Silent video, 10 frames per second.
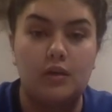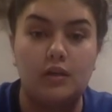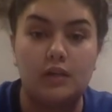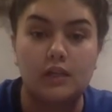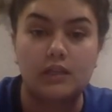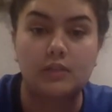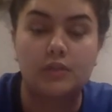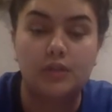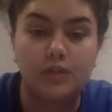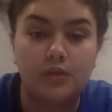Next I'm
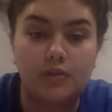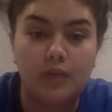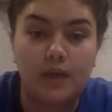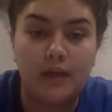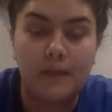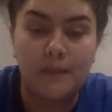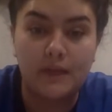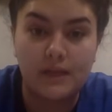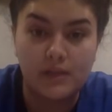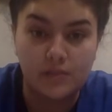going to do my
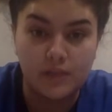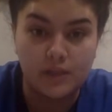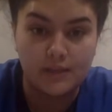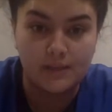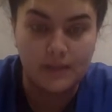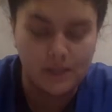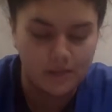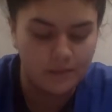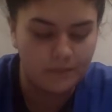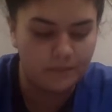medication reconciliation.